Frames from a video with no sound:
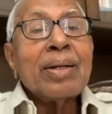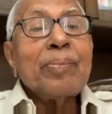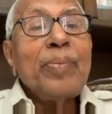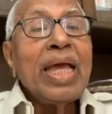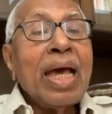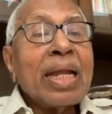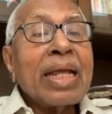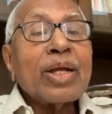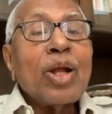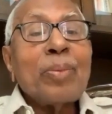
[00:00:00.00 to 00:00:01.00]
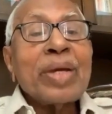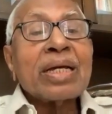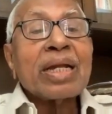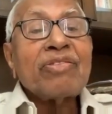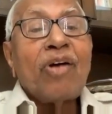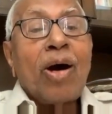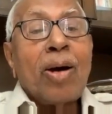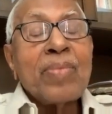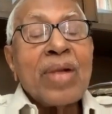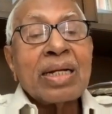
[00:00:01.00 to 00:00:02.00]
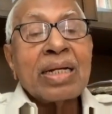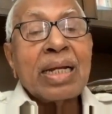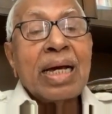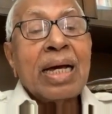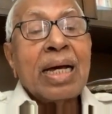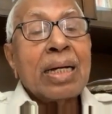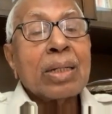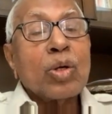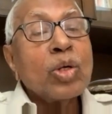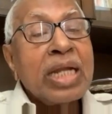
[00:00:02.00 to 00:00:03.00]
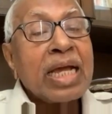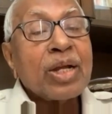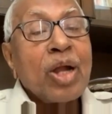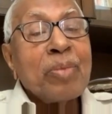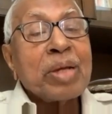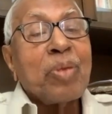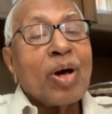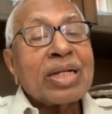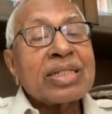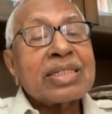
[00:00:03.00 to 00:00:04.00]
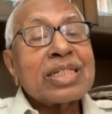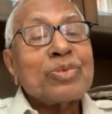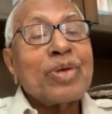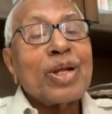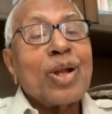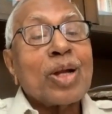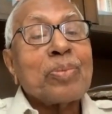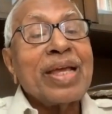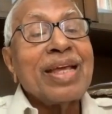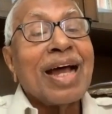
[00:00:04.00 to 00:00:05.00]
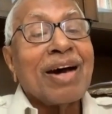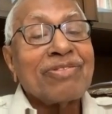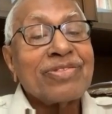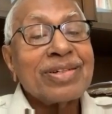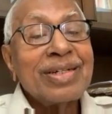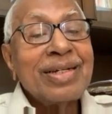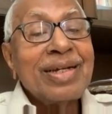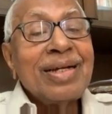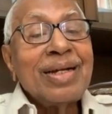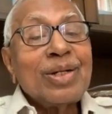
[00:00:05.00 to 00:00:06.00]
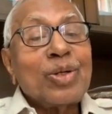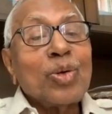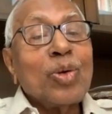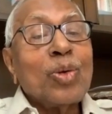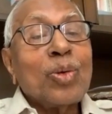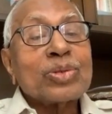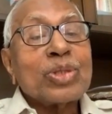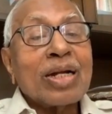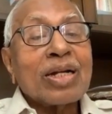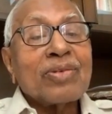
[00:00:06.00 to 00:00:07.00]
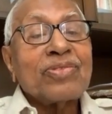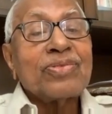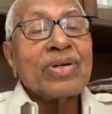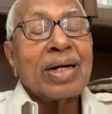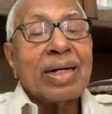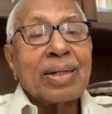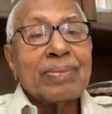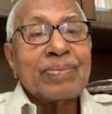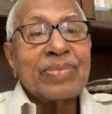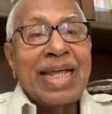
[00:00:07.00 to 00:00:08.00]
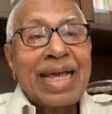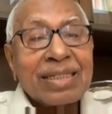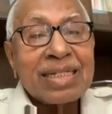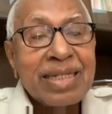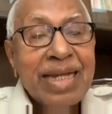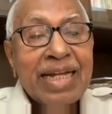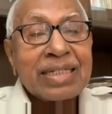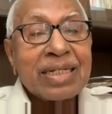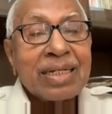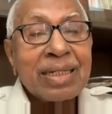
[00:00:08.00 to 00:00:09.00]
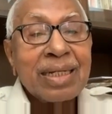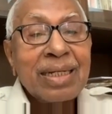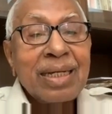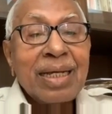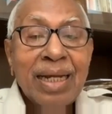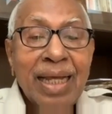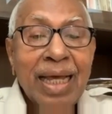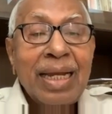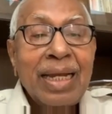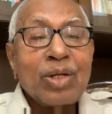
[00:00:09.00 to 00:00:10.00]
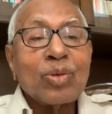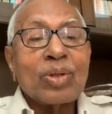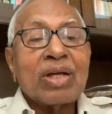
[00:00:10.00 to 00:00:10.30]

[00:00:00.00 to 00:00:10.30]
mere economic reform and good economic policies will not be enough to sort of take this nation really to